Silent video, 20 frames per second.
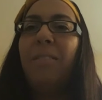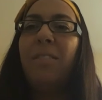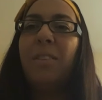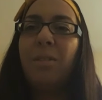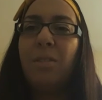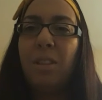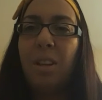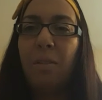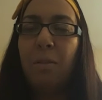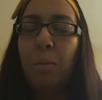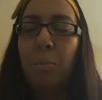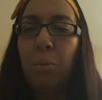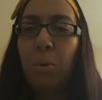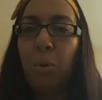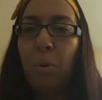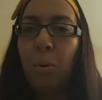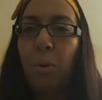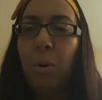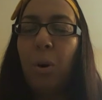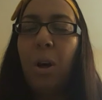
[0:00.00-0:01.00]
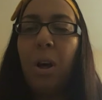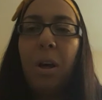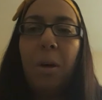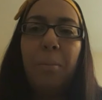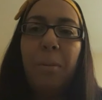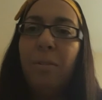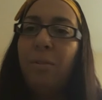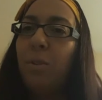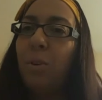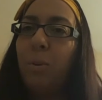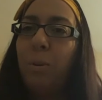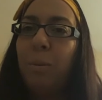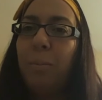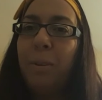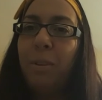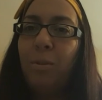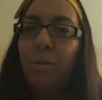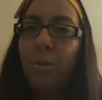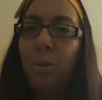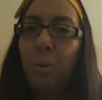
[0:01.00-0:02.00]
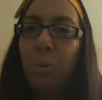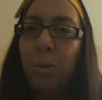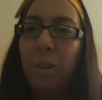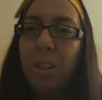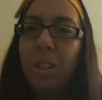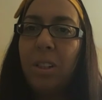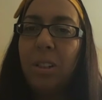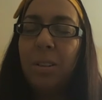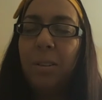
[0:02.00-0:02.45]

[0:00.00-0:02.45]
feels that rapport before we move forward.